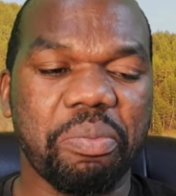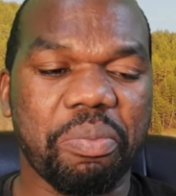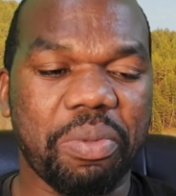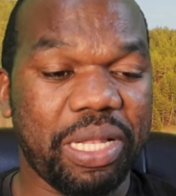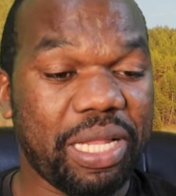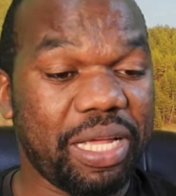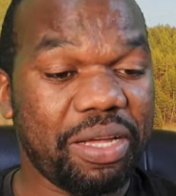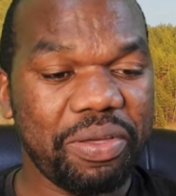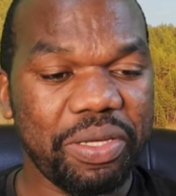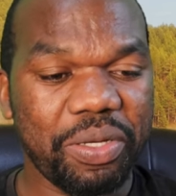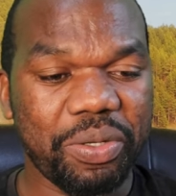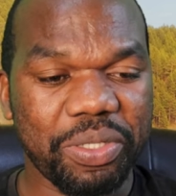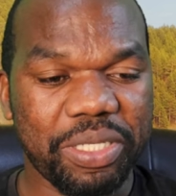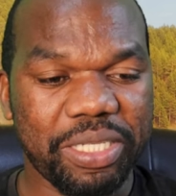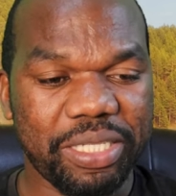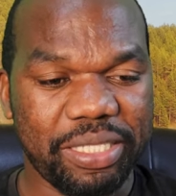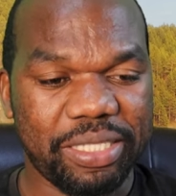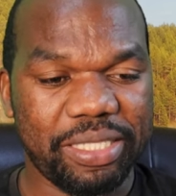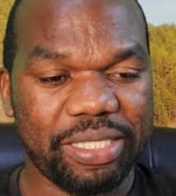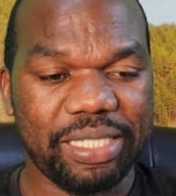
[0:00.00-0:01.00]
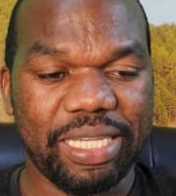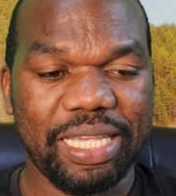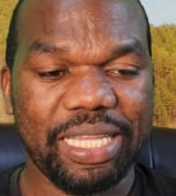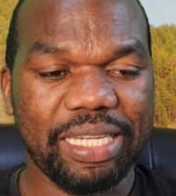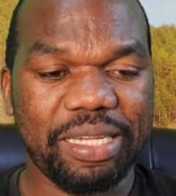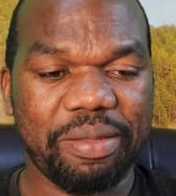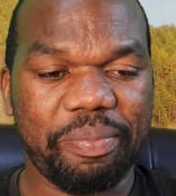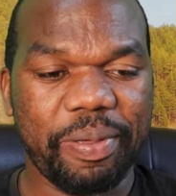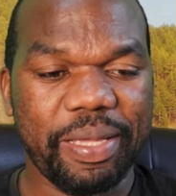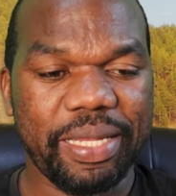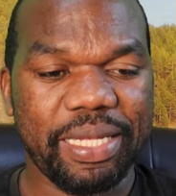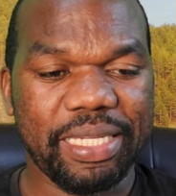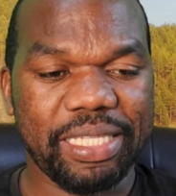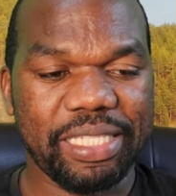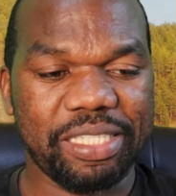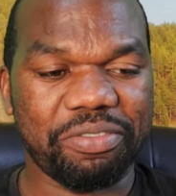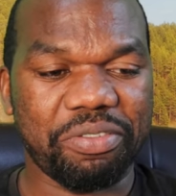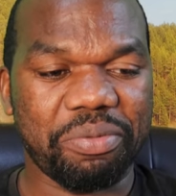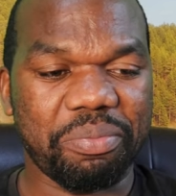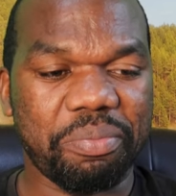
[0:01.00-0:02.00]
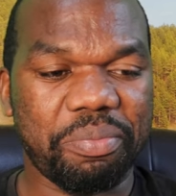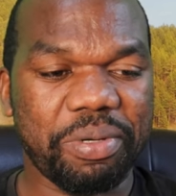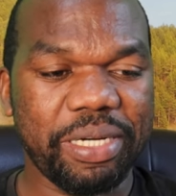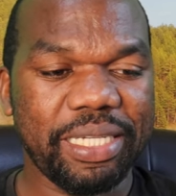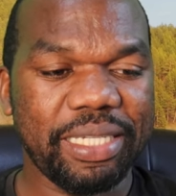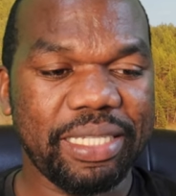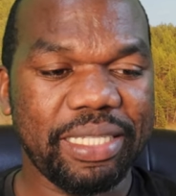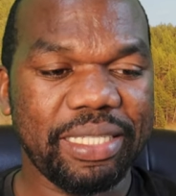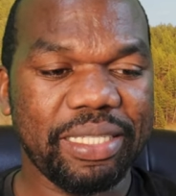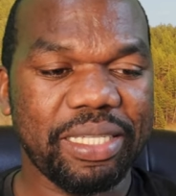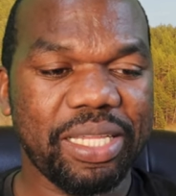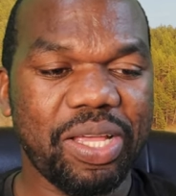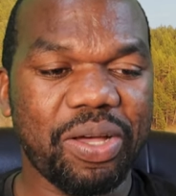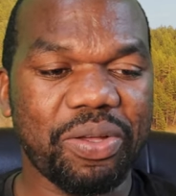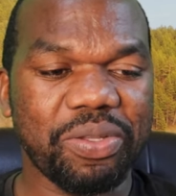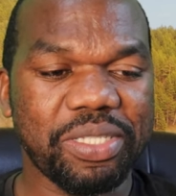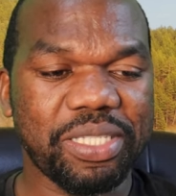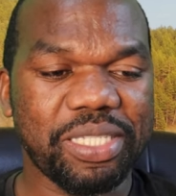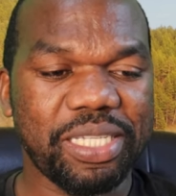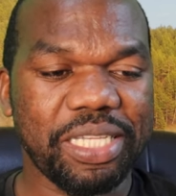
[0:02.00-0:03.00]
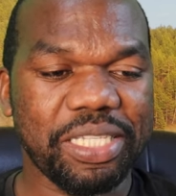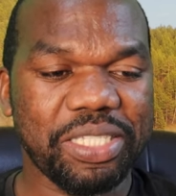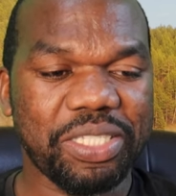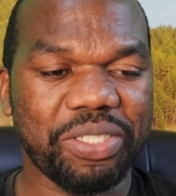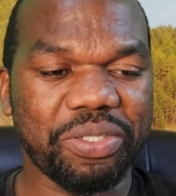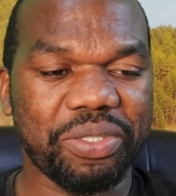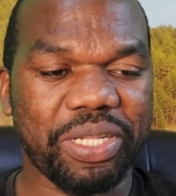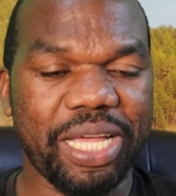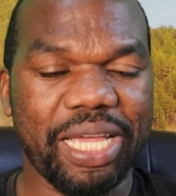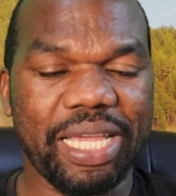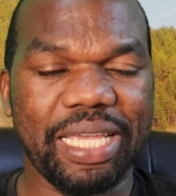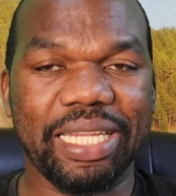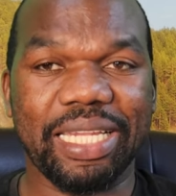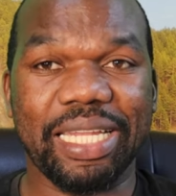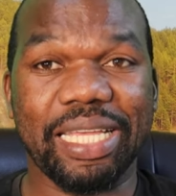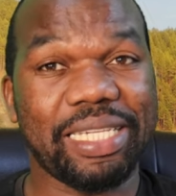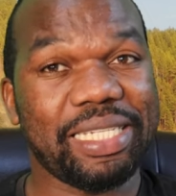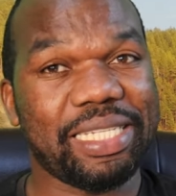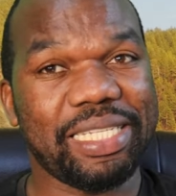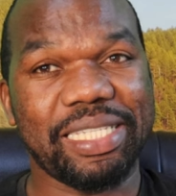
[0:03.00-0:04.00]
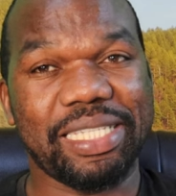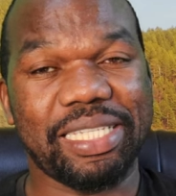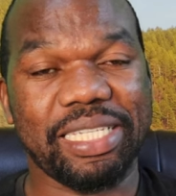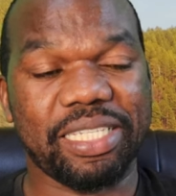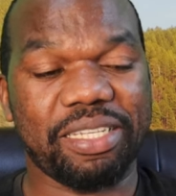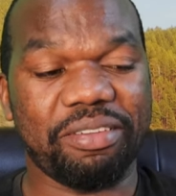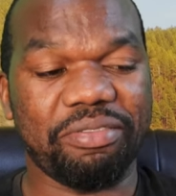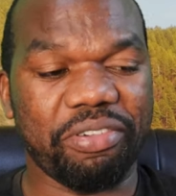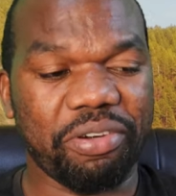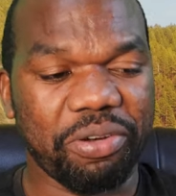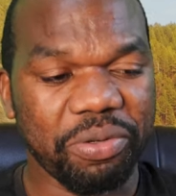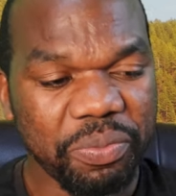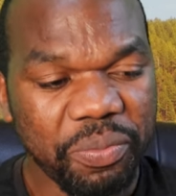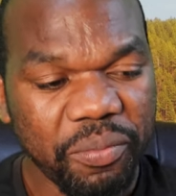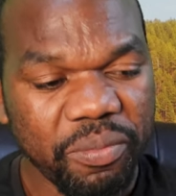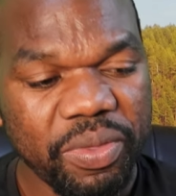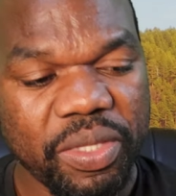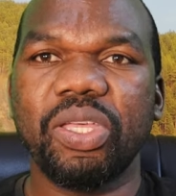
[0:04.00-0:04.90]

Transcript: Malawi got its independence from Britain on 6 July 1964.